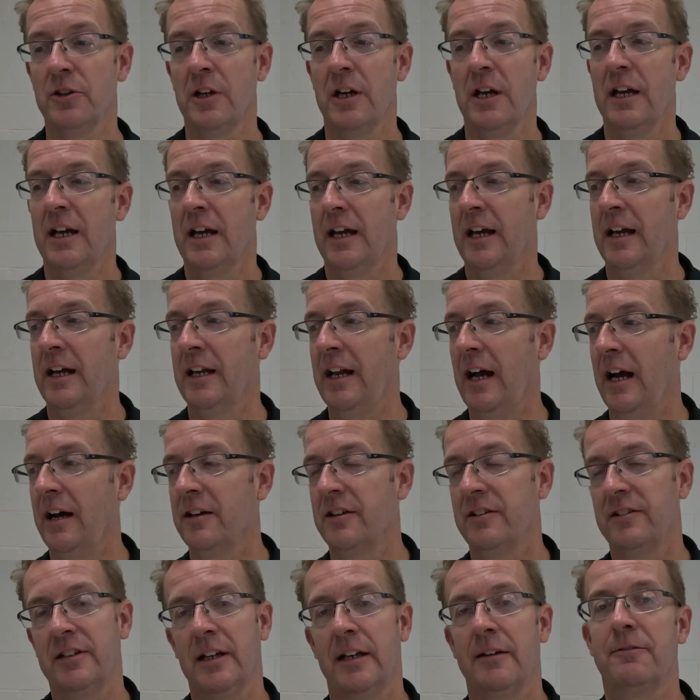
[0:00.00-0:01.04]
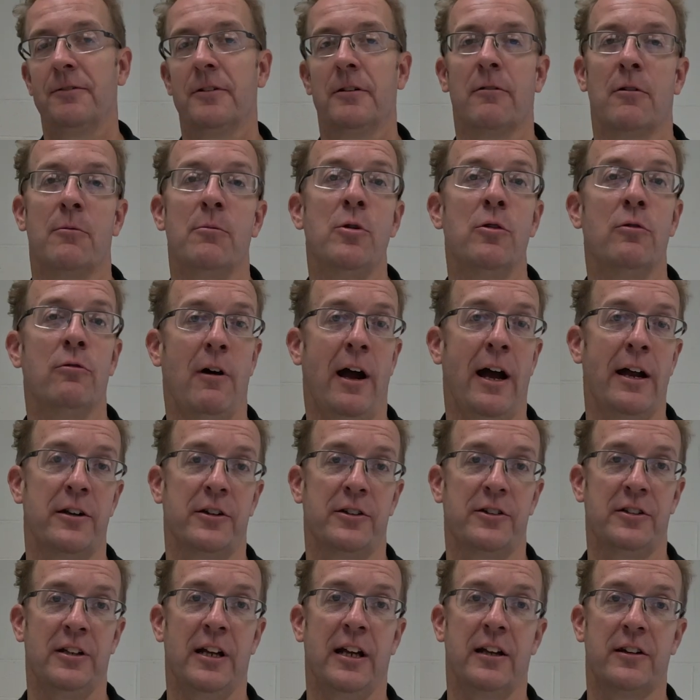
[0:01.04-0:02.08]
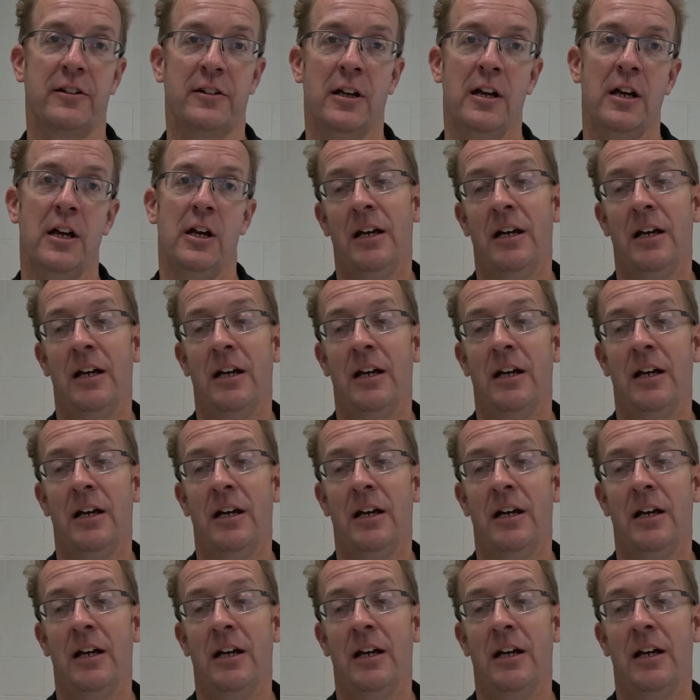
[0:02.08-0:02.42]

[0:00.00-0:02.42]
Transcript: and how to safely remove rattlesnakes.